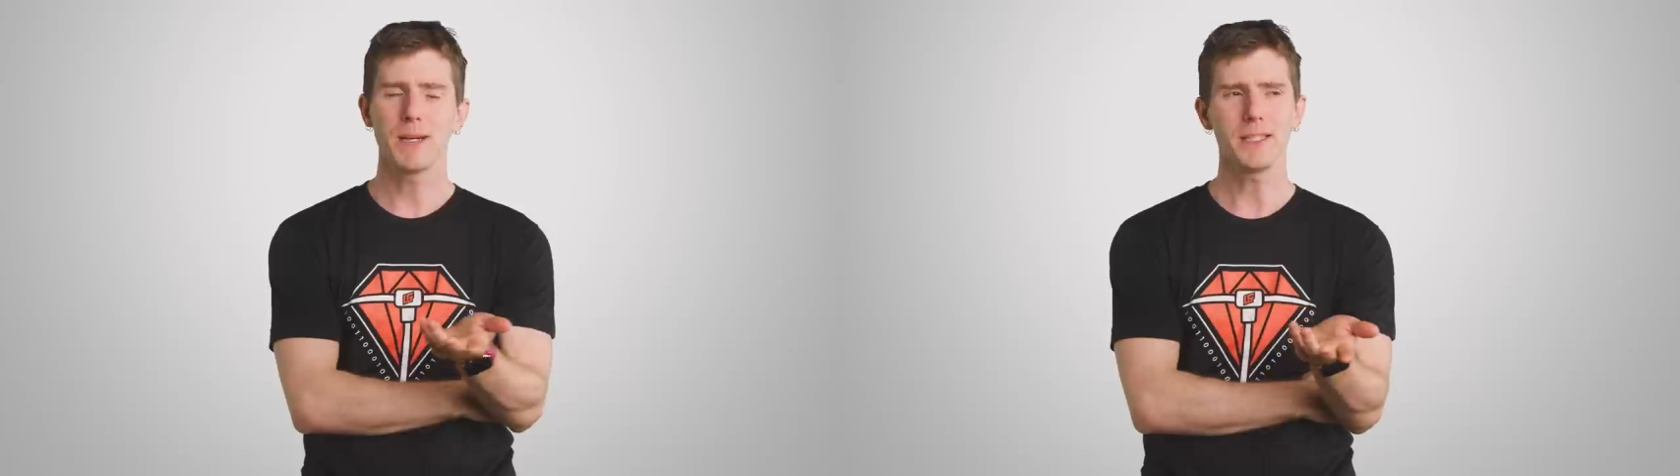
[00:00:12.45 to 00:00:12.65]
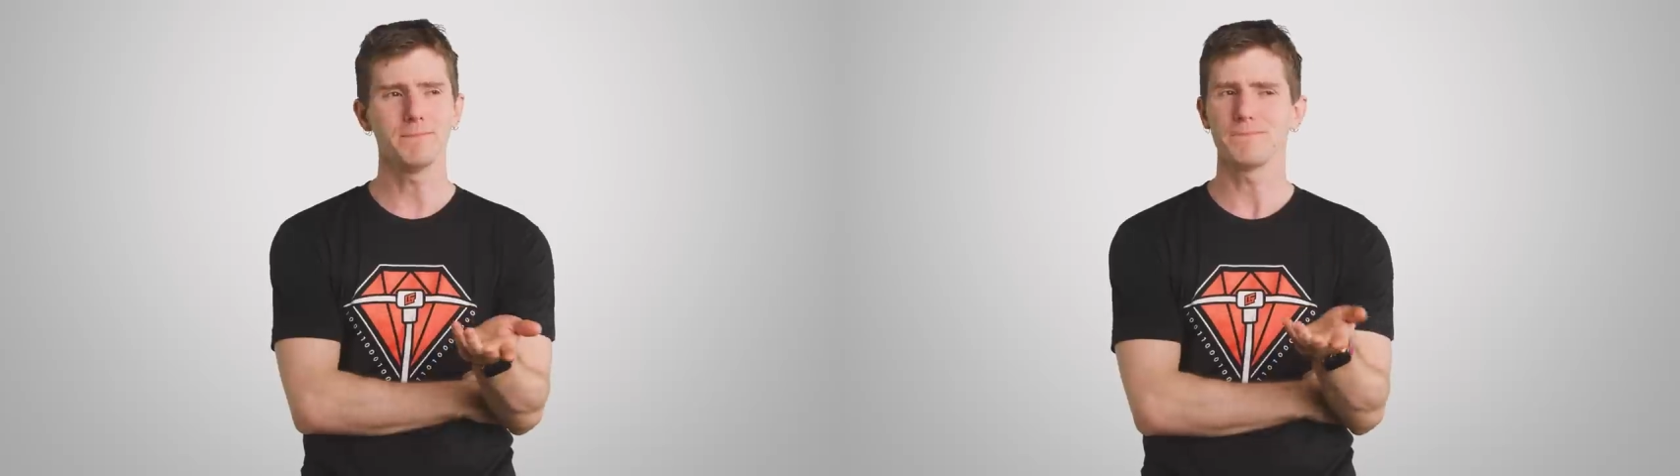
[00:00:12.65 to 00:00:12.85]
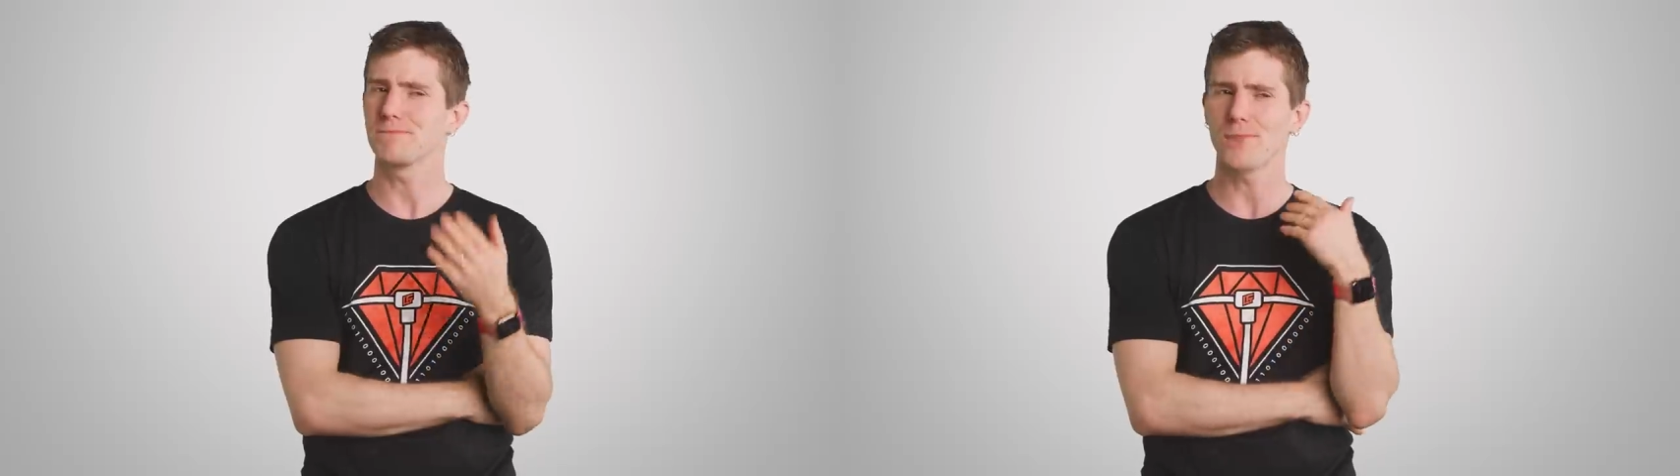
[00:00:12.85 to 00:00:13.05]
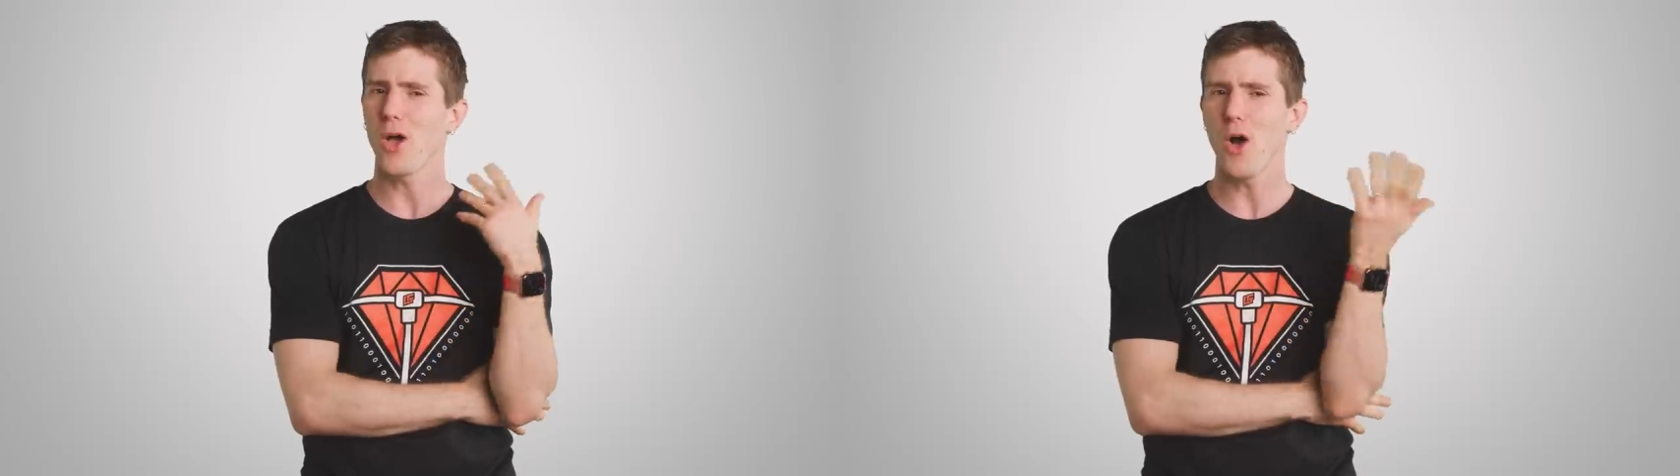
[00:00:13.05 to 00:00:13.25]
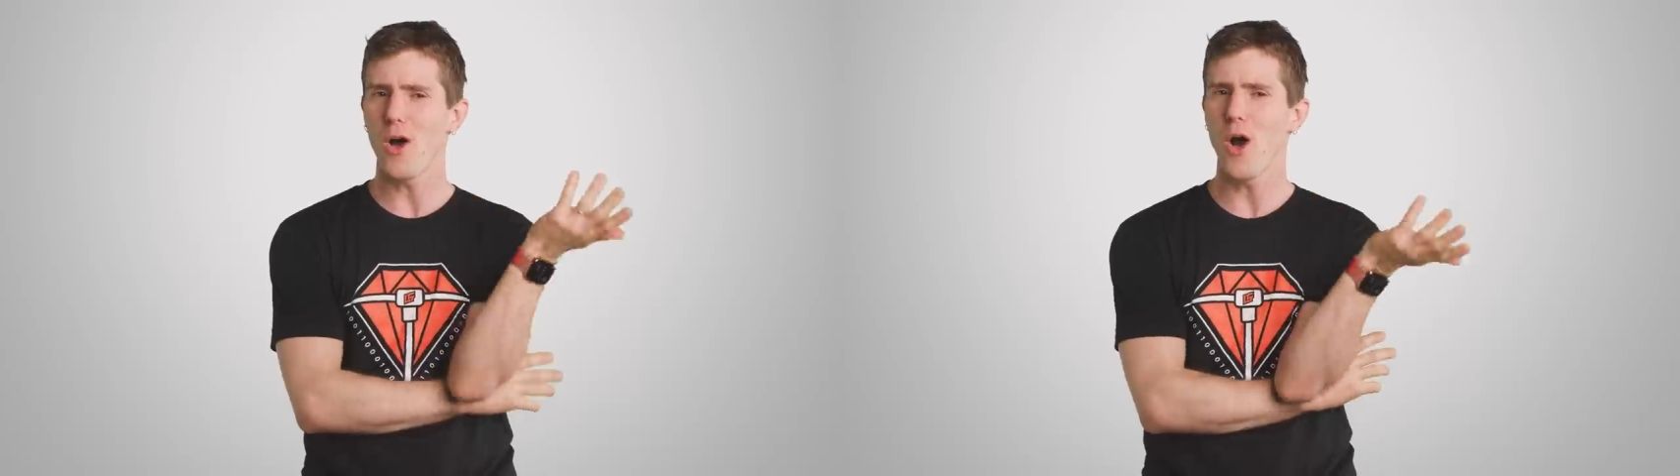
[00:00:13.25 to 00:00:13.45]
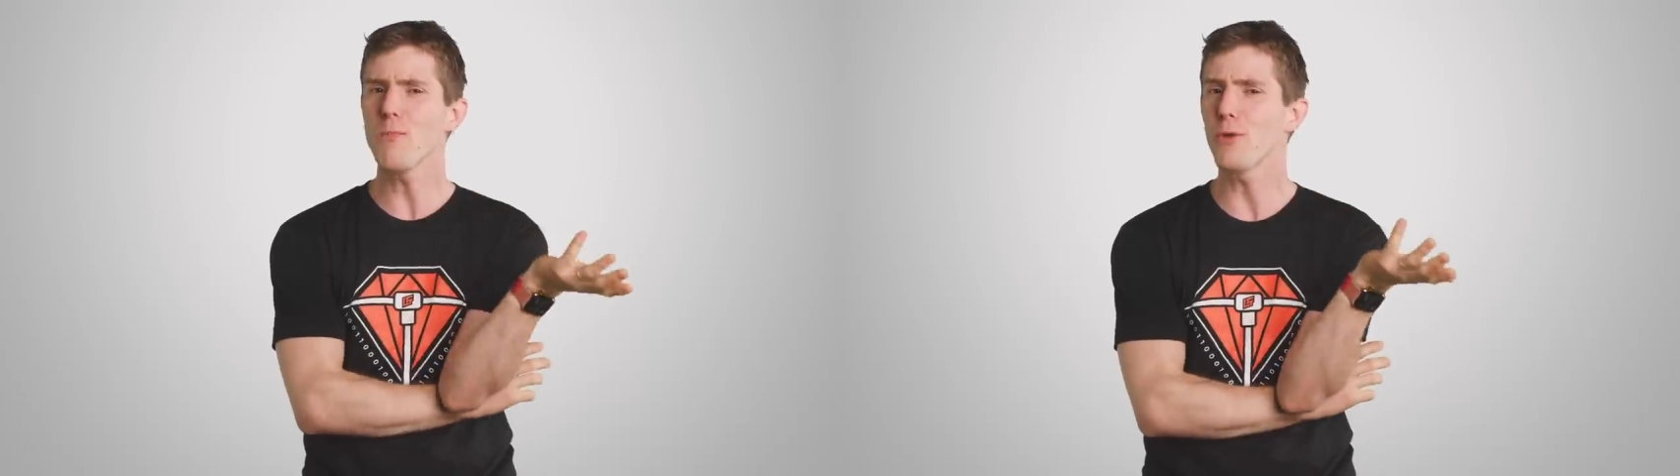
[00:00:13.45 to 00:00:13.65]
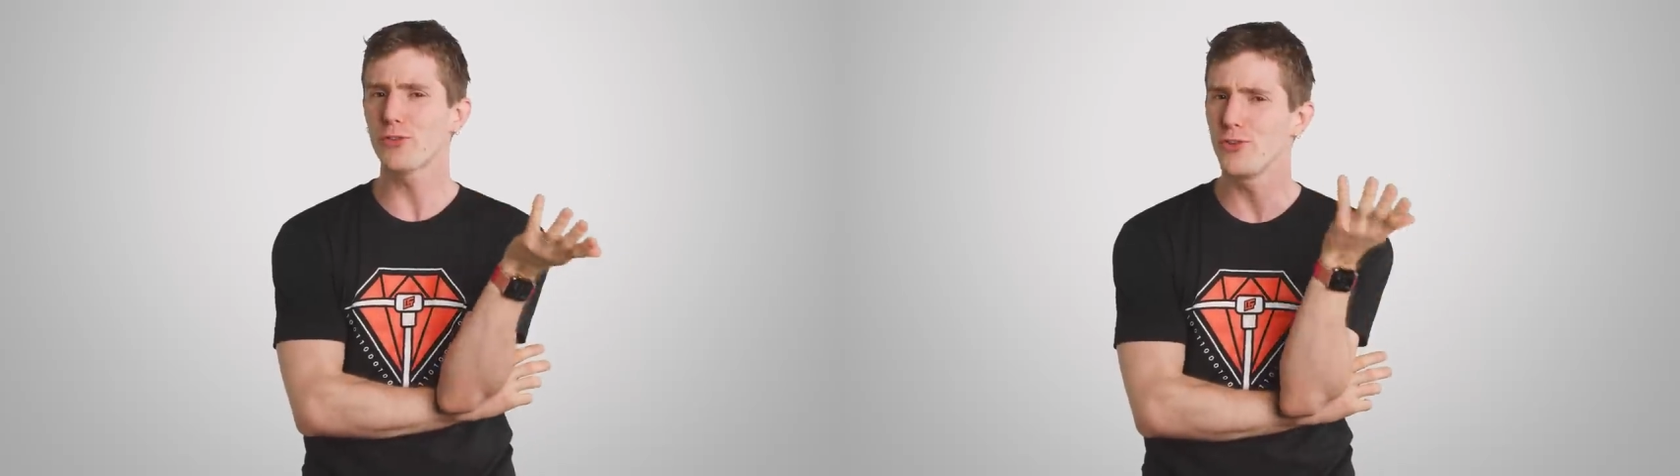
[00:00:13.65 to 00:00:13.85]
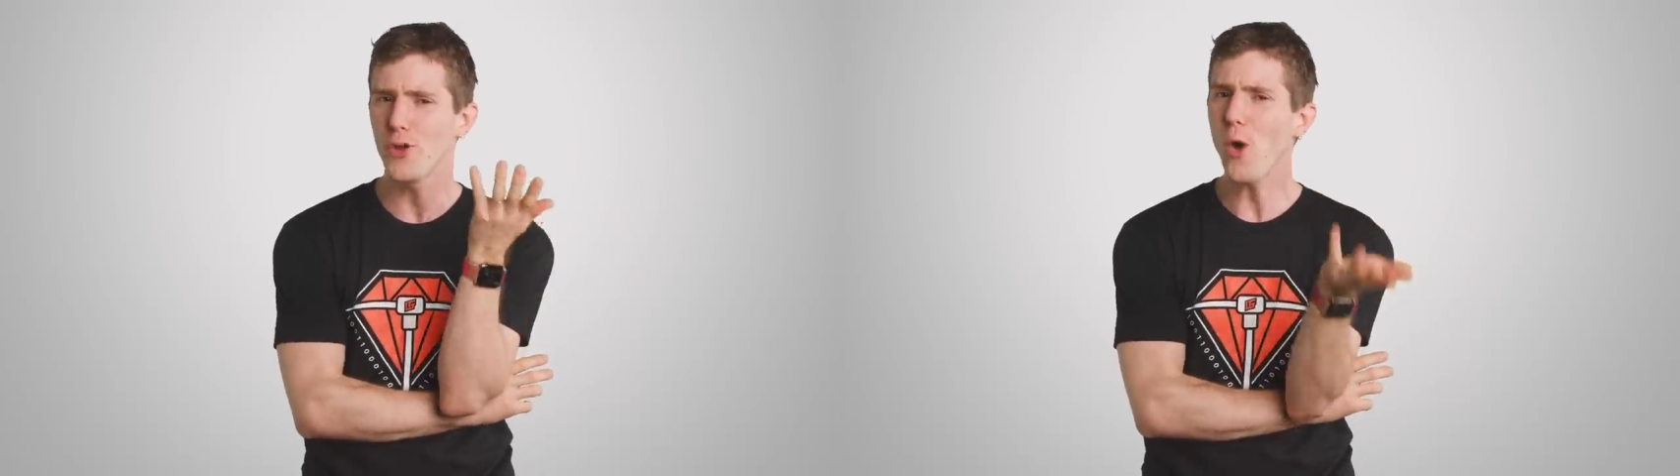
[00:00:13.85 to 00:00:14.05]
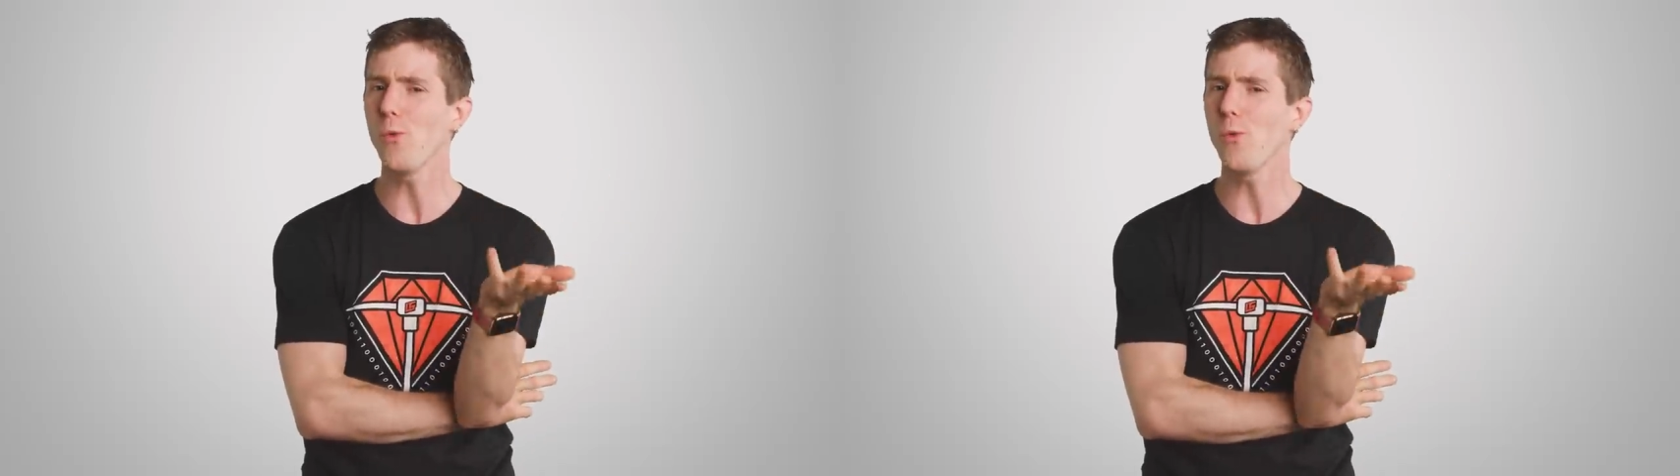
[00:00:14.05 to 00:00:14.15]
But almost no